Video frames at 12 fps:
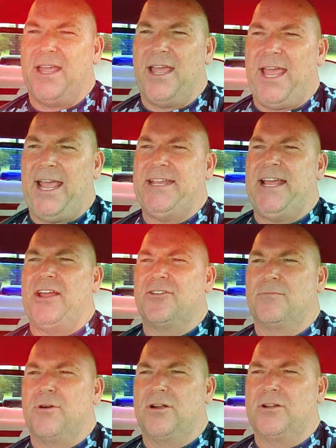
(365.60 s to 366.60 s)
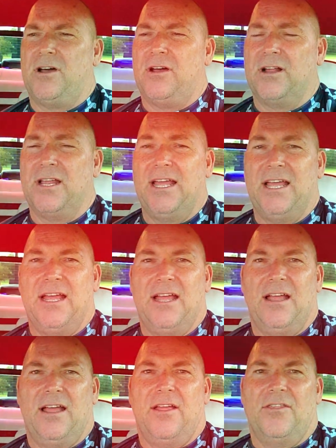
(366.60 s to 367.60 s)
hey Daniel Bird Dog,
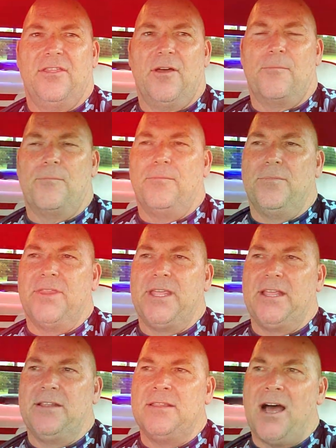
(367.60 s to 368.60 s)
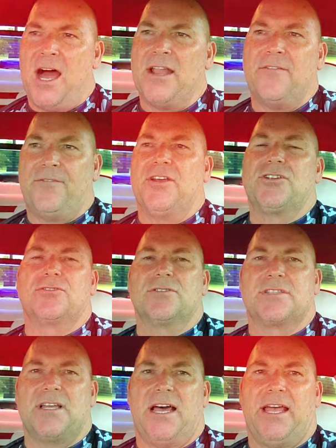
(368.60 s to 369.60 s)
the non-official
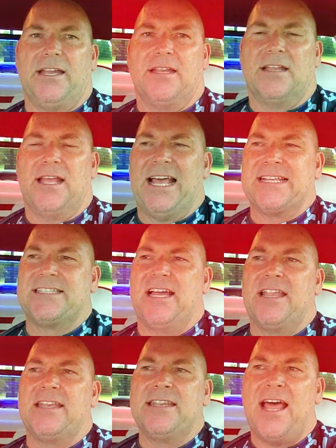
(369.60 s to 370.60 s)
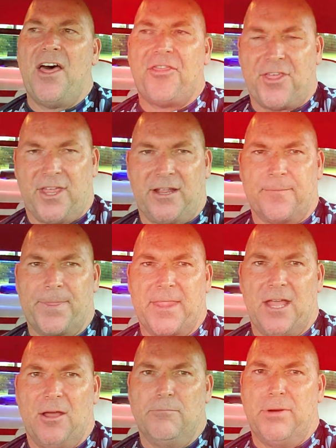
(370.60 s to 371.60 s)
site has done nothing
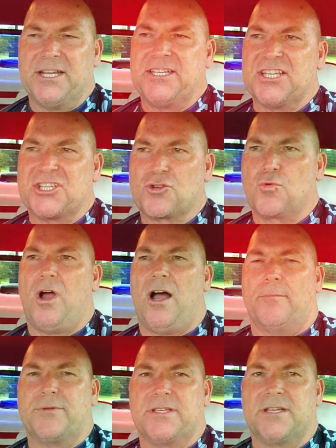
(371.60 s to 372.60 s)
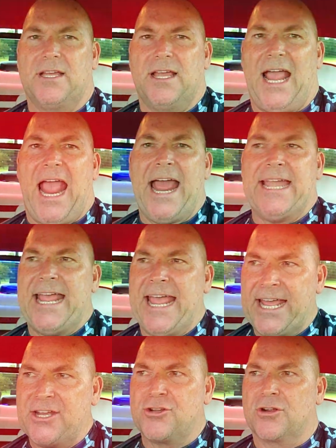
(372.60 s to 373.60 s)
but disrupt and
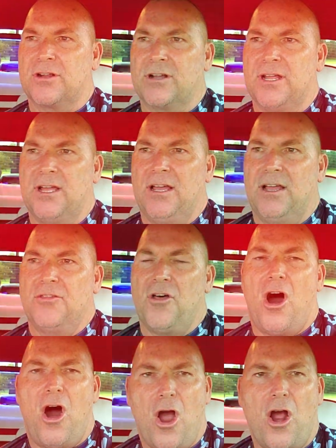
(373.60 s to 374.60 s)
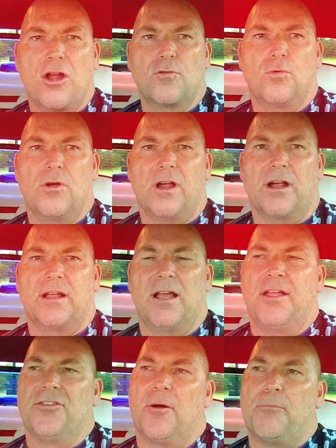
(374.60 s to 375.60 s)
hinder the hard work
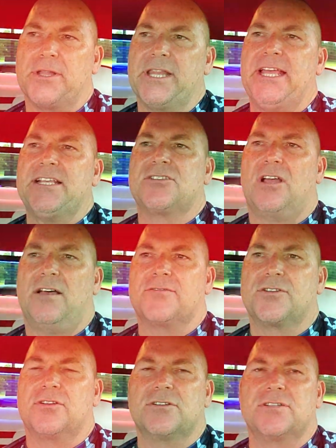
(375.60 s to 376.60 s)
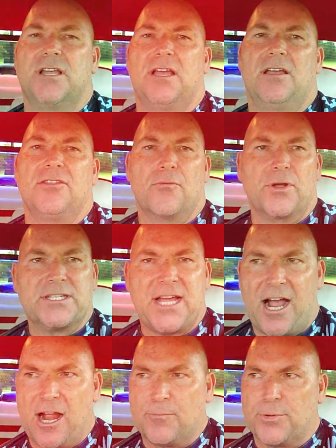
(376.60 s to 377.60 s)
the police officers, the
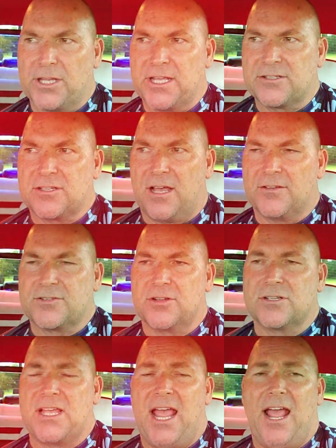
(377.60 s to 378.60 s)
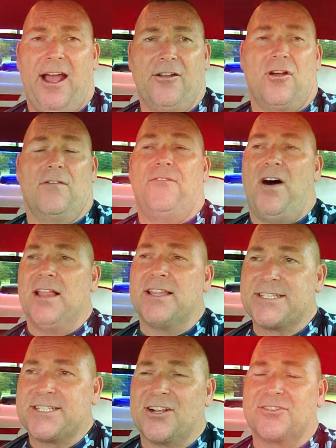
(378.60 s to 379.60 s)
retired police officers, and our
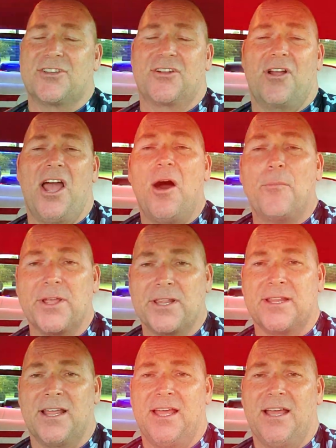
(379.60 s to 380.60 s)
volunteers that are helping